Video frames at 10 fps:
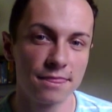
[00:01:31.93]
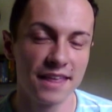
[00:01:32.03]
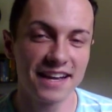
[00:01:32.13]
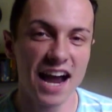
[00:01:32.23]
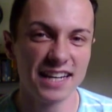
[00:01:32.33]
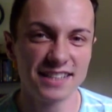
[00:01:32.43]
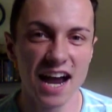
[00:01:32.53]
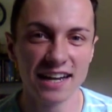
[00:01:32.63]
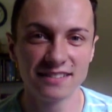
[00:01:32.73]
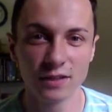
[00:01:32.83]
it kind of
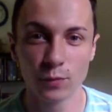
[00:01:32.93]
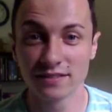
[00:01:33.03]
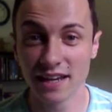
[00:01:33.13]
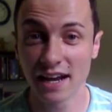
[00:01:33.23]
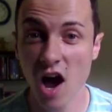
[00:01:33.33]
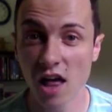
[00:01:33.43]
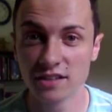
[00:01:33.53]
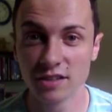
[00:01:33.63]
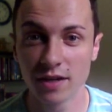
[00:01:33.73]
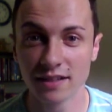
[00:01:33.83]
ties in with
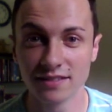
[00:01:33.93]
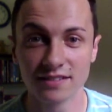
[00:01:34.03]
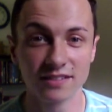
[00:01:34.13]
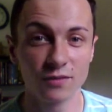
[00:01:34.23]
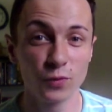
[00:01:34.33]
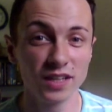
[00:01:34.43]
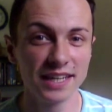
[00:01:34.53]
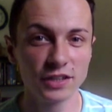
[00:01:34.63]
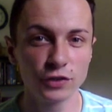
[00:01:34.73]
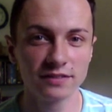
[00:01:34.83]
psychology because it's
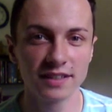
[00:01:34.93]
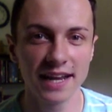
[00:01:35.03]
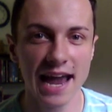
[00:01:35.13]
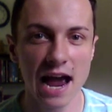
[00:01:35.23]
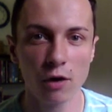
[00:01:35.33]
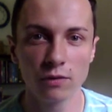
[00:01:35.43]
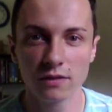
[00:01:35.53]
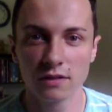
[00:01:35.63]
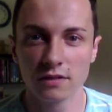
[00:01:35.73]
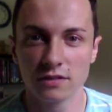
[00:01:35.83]
really interesting
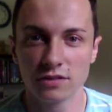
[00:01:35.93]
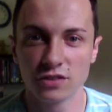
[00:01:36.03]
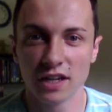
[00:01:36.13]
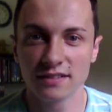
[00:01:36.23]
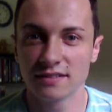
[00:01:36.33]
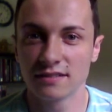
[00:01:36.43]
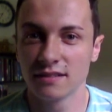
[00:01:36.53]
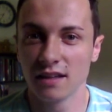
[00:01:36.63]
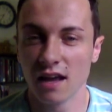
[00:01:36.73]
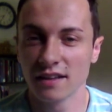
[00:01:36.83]
how just
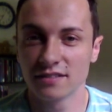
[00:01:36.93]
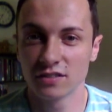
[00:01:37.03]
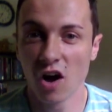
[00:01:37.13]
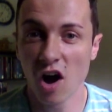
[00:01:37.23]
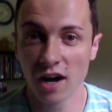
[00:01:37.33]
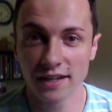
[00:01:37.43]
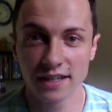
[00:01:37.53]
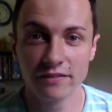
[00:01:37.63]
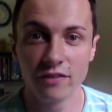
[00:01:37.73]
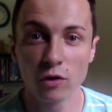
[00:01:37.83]
a song
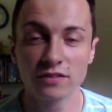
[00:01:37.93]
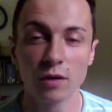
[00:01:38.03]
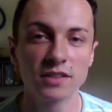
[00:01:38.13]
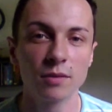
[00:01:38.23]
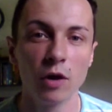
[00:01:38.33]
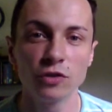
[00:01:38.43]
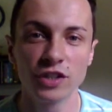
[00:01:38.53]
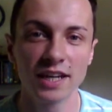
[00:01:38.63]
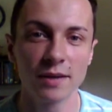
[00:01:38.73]
can evoke so much emotion.